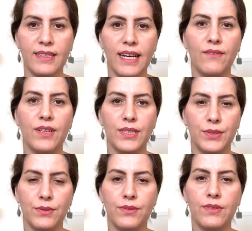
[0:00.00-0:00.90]
Canva
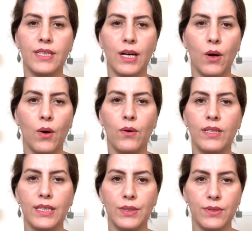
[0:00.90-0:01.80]
introduced a whole
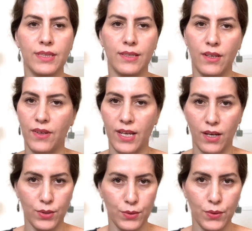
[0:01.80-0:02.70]
new set of
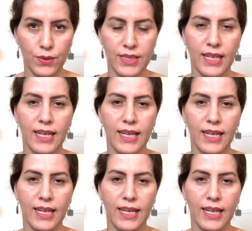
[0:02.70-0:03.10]
AI tools